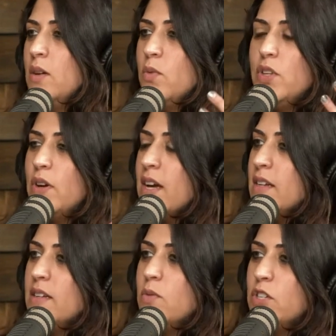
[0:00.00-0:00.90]
when
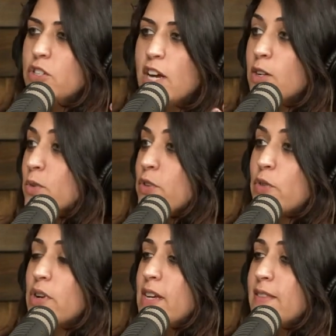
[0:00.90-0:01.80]
your child was
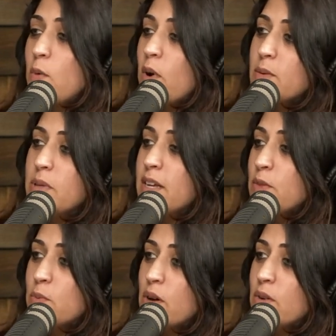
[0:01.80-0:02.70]
3 and they wanted to play
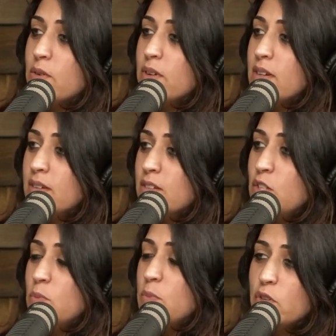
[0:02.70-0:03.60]
in the road,
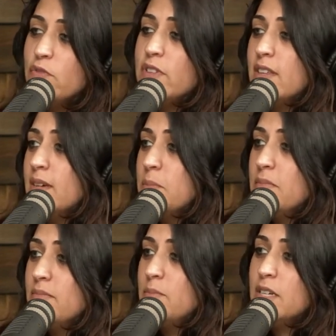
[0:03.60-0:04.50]
you moved
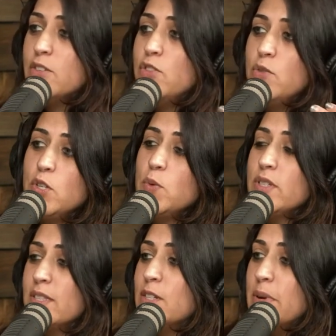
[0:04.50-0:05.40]
them because you knew it
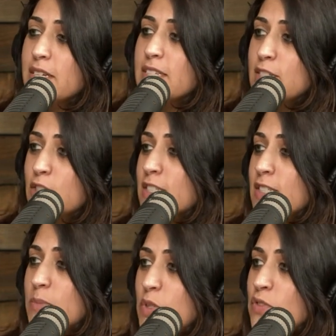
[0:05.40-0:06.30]
was in their best
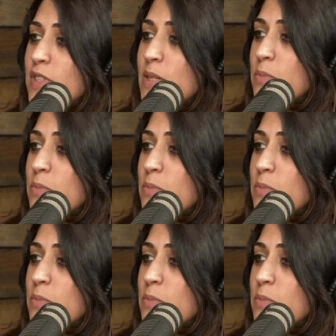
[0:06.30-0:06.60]
interest to move them,